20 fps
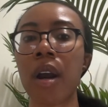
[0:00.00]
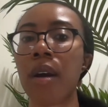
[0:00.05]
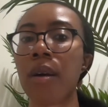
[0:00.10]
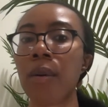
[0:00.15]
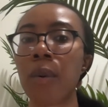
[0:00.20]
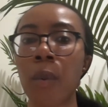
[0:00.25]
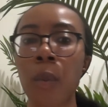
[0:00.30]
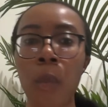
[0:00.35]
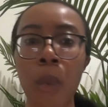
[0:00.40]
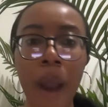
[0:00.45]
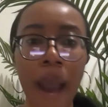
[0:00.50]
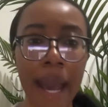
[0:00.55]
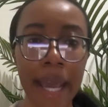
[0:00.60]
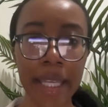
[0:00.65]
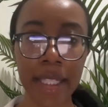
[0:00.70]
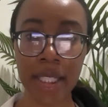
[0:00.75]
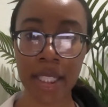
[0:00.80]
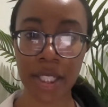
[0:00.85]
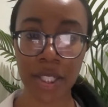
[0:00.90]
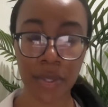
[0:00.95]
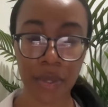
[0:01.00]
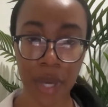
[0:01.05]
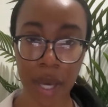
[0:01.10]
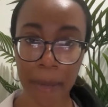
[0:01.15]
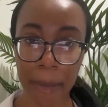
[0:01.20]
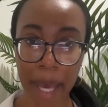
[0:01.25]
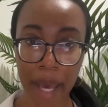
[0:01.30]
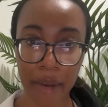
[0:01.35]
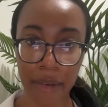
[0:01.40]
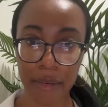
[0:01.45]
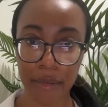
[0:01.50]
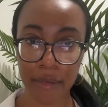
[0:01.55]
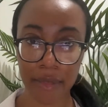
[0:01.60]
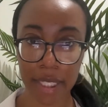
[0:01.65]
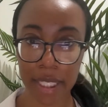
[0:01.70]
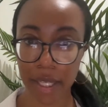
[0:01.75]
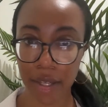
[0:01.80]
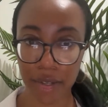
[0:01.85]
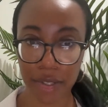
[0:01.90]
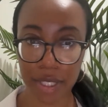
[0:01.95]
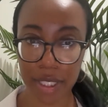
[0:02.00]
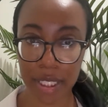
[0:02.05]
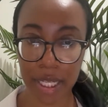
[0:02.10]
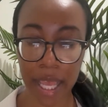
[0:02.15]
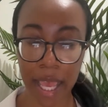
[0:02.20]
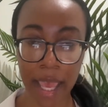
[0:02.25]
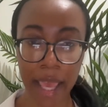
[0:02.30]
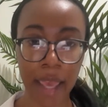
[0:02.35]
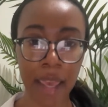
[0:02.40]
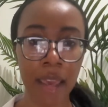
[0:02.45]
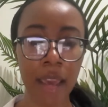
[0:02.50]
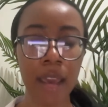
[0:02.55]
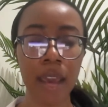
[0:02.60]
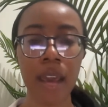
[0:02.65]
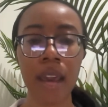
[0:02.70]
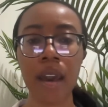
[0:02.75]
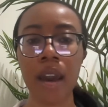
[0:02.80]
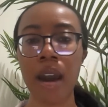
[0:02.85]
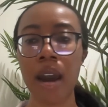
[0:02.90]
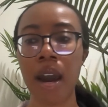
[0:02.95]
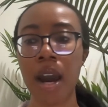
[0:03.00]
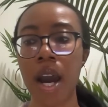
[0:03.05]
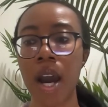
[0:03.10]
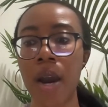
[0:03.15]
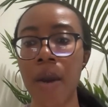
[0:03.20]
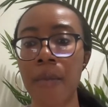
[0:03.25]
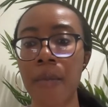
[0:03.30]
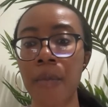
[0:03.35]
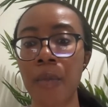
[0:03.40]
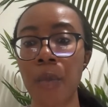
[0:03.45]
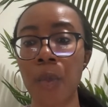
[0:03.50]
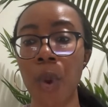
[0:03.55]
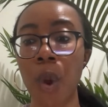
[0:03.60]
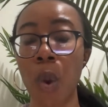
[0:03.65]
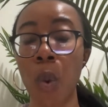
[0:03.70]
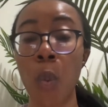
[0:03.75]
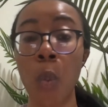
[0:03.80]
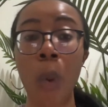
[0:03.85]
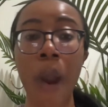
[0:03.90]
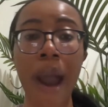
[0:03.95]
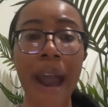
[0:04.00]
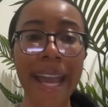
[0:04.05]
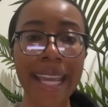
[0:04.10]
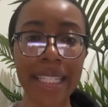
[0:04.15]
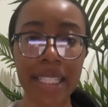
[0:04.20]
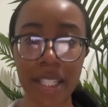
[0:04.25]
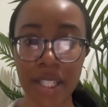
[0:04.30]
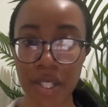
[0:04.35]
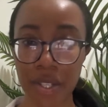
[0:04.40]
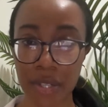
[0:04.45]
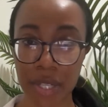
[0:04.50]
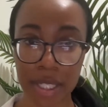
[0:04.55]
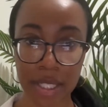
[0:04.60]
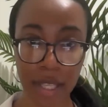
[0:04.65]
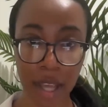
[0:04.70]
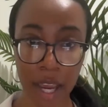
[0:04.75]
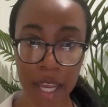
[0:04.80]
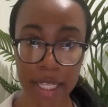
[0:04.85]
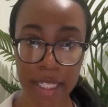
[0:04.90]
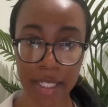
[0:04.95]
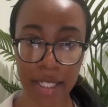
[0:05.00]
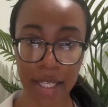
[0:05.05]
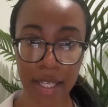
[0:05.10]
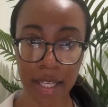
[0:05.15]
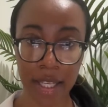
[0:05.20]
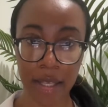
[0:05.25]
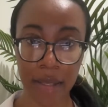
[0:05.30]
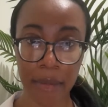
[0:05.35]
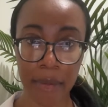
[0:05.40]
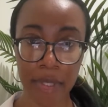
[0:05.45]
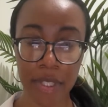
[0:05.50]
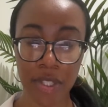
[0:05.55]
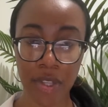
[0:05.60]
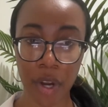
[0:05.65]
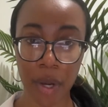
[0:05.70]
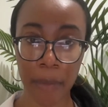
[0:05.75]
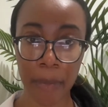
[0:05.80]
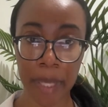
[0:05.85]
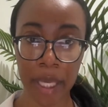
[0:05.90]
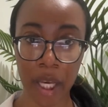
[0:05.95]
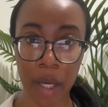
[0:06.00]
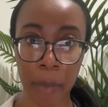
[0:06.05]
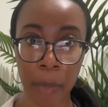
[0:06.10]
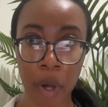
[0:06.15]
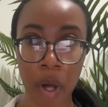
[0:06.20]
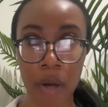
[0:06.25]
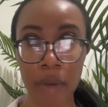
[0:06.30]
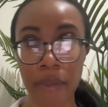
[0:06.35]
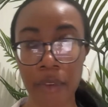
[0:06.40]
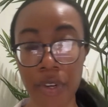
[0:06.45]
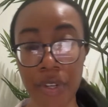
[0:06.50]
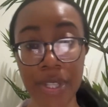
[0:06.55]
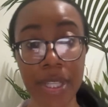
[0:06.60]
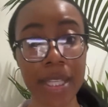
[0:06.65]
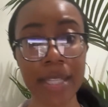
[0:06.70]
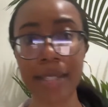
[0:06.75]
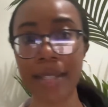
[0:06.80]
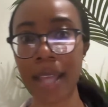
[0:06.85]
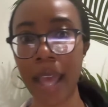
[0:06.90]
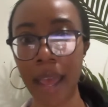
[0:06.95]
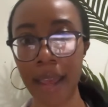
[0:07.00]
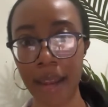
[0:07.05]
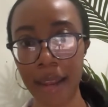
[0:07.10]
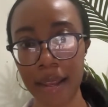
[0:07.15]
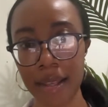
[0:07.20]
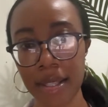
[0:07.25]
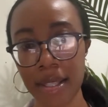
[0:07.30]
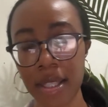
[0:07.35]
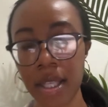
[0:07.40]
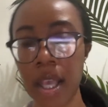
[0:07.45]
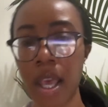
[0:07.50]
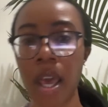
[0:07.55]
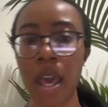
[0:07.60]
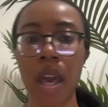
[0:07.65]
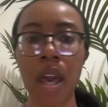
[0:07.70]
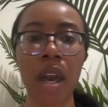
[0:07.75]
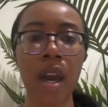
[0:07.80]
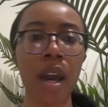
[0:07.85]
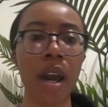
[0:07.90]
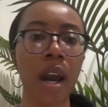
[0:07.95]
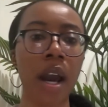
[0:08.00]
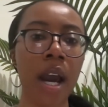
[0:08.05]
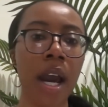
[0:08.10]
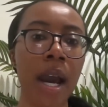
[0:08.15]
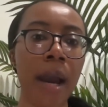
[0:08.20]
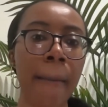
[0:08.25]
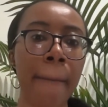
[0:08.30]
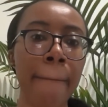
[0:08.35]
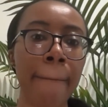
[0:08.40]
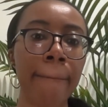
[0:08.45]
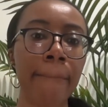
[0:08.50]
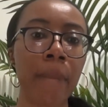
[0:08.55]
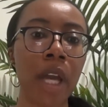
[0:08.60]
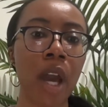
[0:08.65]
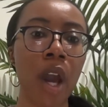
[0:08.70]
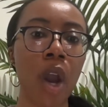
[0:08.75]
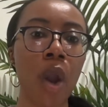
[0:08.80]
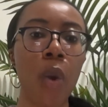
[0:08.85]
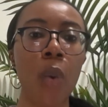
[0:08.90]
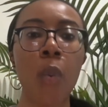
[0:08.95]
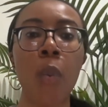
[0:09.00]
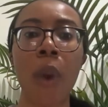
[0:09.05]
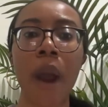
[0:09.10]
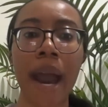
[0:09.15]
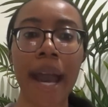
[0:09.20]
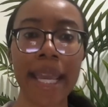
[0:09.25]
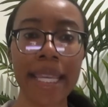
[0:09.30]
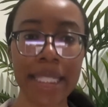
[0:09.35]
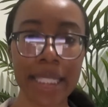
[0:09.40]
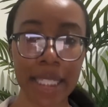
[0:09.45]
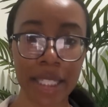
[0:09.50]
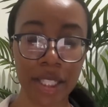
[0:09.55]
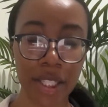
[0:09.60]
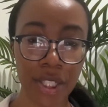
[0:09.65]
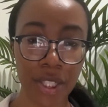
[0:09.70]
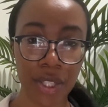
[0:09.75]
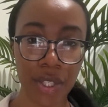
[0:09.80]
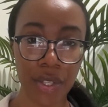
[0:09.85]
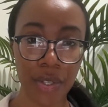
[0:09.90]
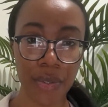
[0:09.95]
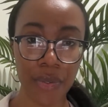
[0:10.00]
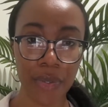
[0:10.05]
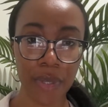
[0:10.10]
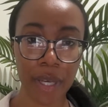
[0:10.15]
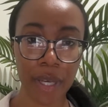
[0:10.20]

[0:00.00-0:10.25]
why did you come out here today? Why did you decide to start pickleball versus tennis? Um, why did you